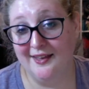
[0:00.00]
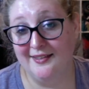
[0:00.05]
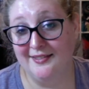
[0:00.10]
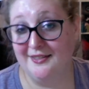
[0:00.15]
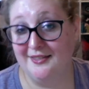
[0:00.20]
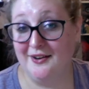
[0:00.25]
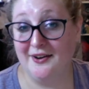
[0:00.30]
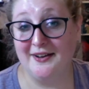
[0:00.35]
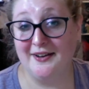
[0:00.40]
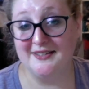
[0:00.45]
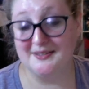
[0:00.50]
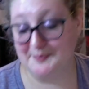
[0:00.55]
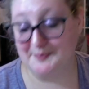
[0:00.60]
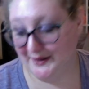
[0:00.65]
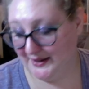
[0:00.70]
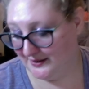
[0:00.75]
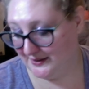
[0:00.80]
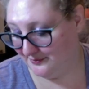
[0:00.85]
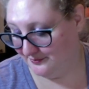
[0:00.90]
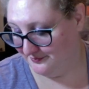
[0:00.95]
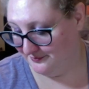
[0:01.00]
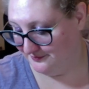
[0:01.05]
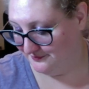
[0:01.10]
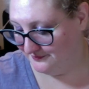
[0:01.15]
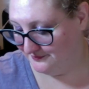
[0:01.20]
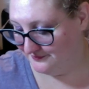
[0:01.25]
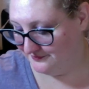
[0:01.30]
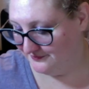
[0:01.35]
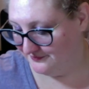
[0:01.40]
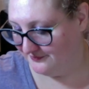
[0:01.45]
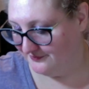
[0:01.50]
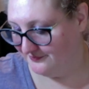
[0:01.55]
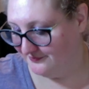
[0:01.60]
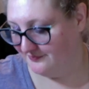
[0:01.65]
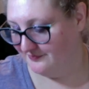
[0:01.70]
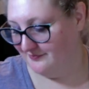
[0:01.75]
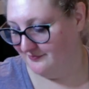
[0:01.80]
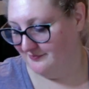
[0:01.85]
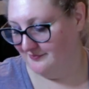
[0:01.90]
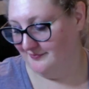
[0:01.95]
There has been
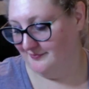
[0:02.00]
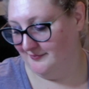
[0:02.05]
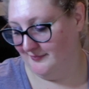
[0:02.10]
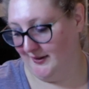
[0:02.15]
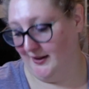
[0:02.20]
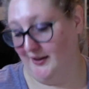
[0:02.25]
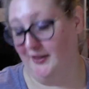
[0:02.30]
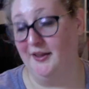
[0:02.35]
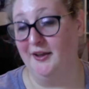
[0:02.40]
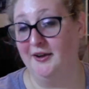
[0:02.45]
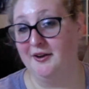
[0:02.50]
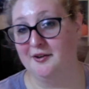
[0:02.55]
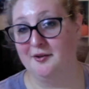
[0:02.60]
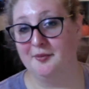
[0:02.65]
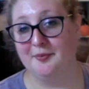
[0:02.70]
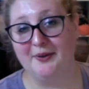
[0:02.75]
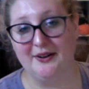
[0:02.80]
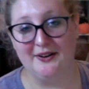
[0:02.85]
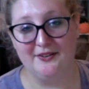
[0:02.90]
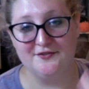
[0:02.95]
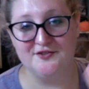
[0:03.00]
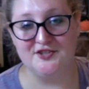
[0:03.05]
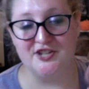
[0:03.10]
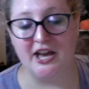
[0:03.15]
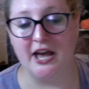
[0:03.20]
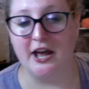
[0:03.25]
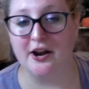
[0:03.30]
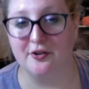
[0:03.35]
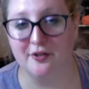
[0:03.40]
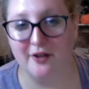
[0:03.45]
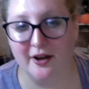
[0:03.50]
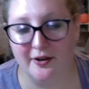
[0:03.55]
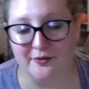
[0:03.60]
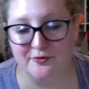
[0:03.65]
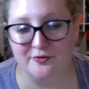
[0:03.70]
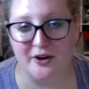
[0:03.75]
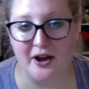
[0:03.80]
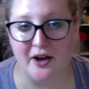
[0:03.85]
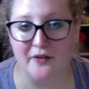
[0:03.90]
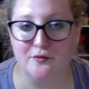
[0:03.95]
a little bit of chat around
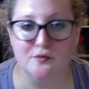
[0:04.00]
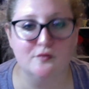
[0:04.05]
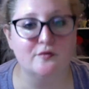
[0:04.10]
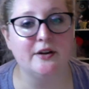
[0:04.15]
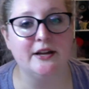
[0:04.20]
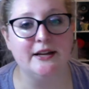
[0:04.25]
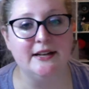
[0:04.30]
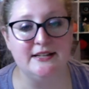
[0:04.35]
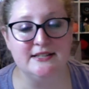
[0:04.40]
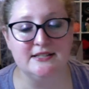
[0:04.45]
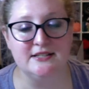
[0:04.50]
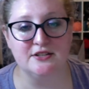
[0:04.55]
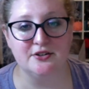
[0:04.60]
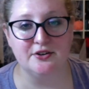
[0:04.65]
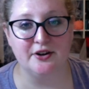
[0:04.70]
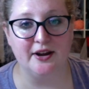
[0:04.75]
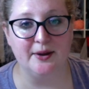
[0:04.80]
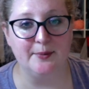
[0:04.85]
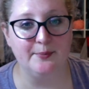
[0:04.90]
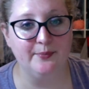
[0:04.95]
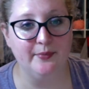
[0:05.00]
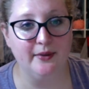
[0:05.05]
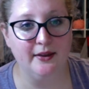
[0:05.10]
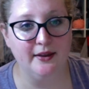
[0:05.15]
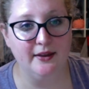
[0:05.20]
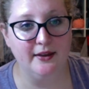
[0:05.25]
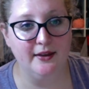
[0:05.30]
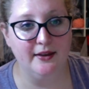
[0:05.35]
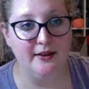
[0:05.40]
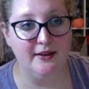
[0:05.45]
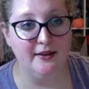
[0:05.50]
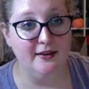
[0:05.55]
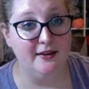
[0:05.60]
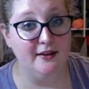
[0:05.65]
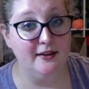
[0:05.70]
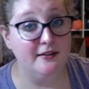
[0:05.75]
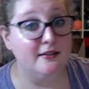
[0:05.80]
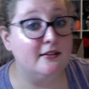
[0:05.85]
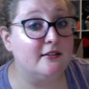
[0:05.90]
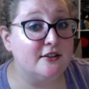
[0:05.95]
Ravelry and Instagram,
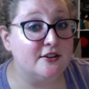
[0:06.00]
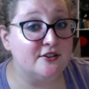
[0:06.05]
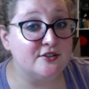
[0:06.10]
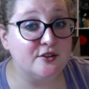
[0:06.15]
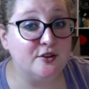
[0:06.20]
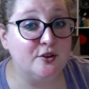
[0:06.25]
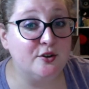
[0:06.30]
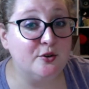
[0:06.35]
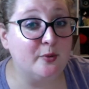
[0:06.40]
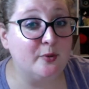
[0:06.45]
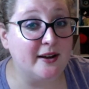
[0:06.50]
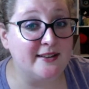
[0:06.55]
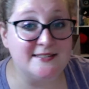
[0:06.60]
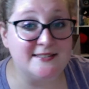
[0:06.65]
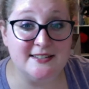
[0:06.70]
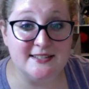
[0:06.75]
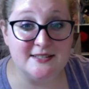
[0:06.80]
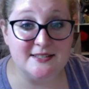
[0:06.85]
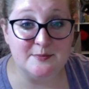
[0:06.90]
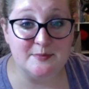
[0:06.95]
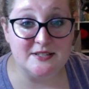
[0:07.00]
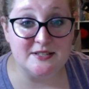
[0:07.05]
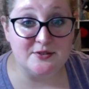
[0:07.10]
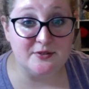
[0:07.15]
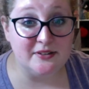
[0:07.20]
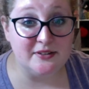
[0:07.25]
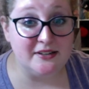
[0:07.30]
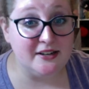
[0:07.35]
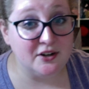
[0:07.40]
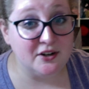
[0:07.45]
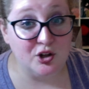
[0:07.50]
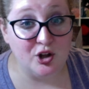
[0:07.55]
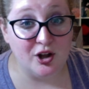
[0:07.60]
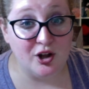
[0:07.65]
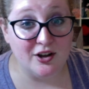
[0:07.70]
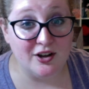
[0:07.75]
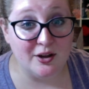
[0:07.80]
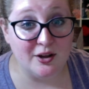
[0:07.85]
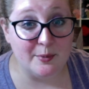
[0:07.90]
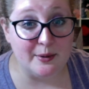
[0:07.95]
but there's a new West Knits Mystery Knit
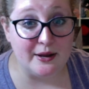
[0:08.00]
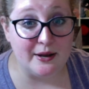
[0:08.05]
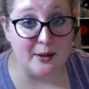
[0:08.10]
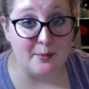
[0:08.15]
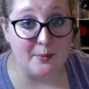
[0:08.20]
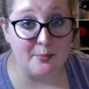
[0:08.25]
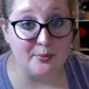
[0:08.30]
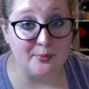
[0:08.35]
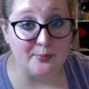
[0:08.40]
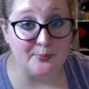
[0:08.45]
Along coming up.